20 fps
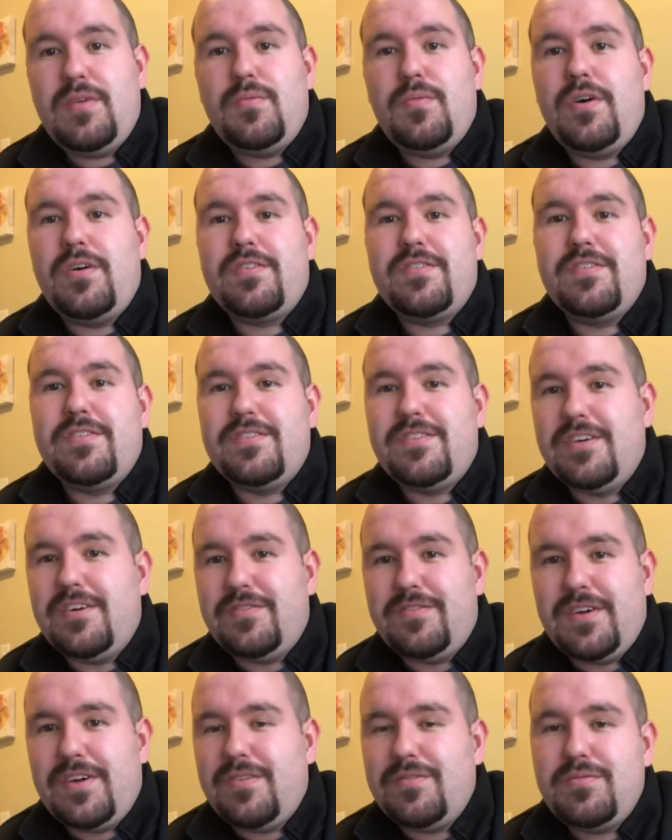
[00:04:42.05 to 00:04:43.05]
walks
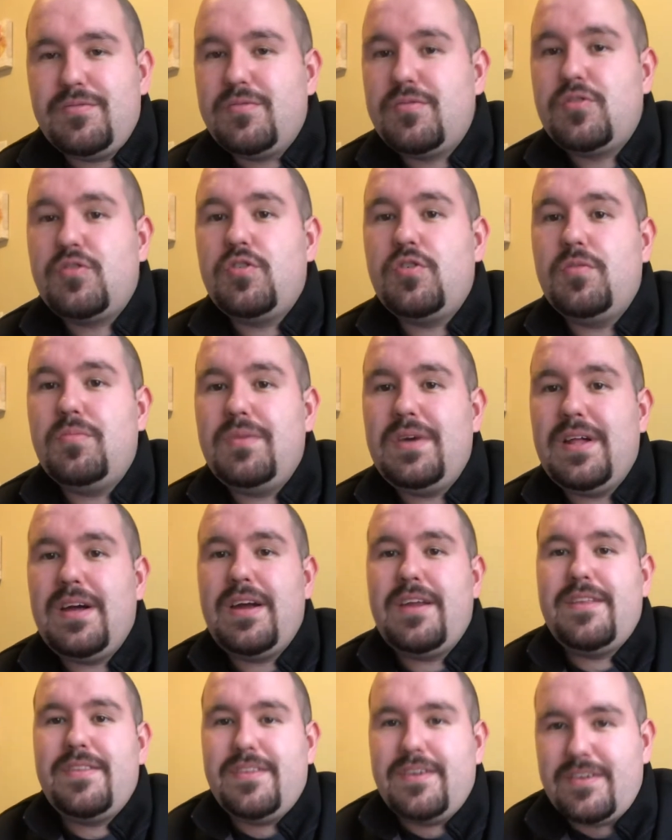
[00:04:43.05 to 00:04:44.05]
itself out. Could be a
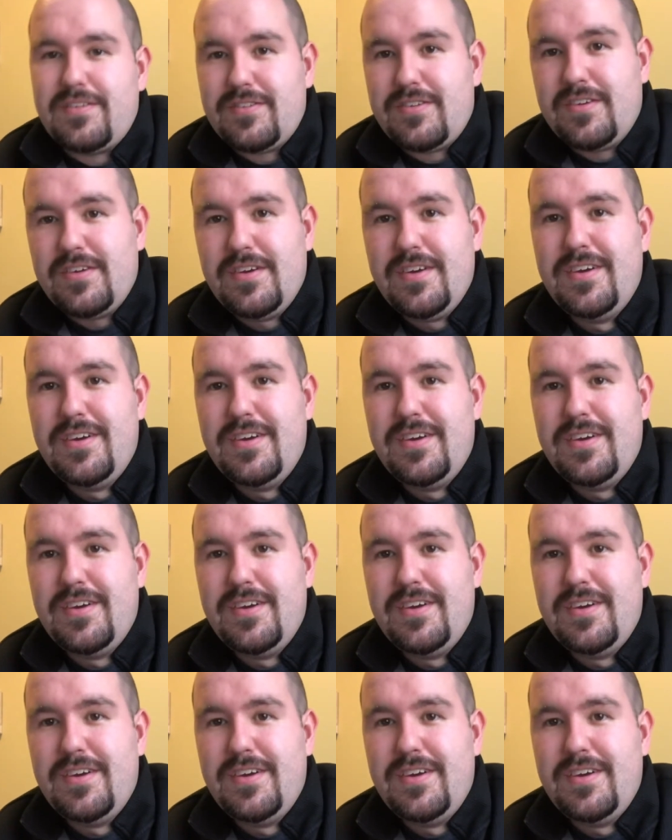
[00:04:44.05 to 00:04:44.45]
lot of things.